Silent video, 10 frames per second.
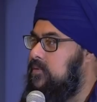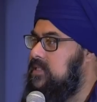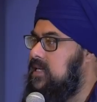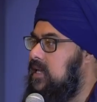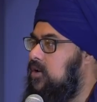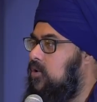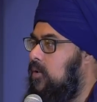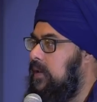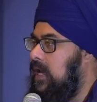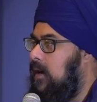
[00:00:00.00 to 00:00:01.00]
when I was a kid
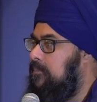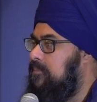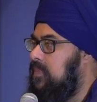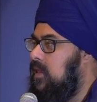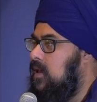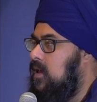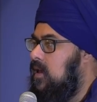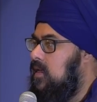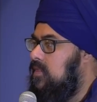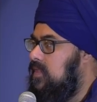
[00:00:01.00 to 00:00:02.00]
growing up
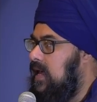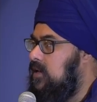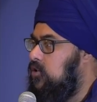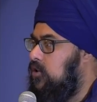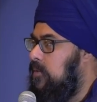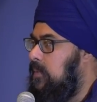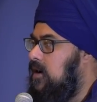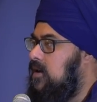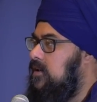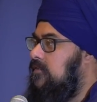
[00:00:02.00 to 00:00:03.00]
that you're
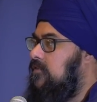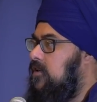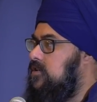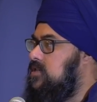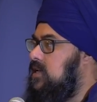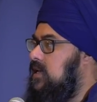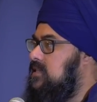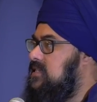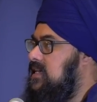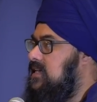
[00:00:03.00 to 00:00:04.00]
American first
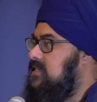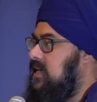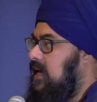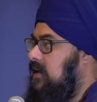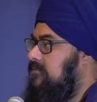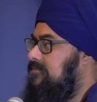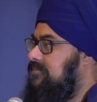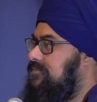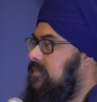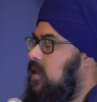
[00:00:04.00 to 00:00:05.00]
and Sikh second.
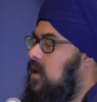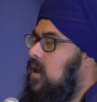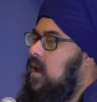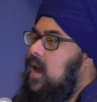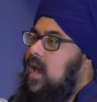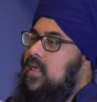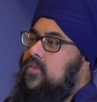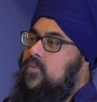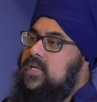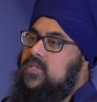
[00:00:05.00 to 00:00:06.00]

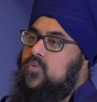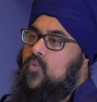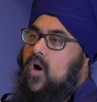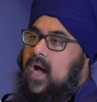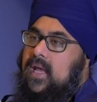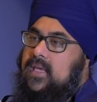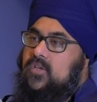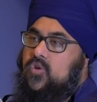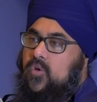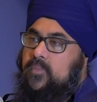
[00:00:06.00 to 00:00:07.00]
And the reason why
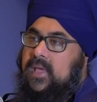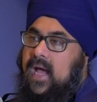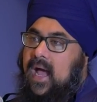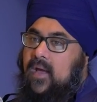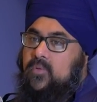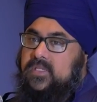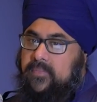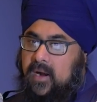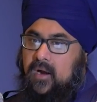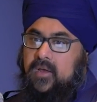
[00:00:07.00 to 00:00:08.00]
he told me I was
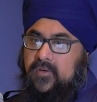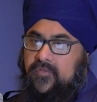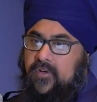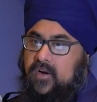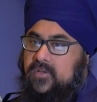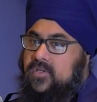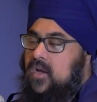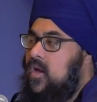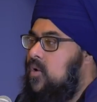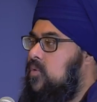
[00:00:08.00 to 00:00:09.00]
American first
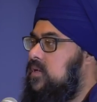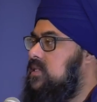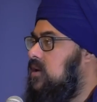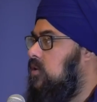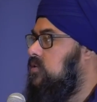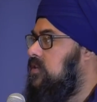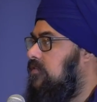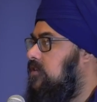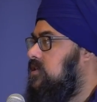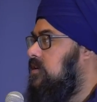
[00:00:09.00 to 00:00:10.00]
was he goes,
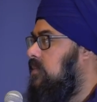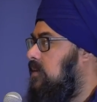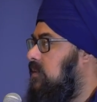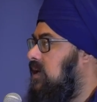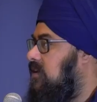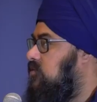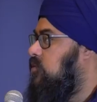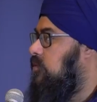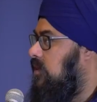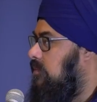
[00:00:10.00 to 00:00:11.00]
the First Amendment gives
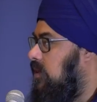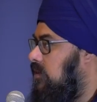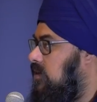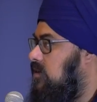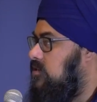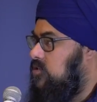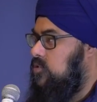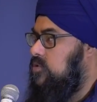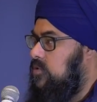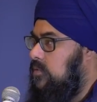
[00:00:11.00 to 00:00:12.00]
you the ability to
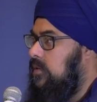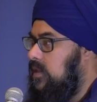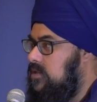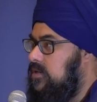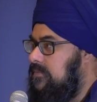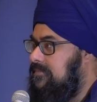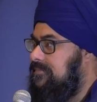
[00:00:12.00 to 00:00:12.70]
choose your religion.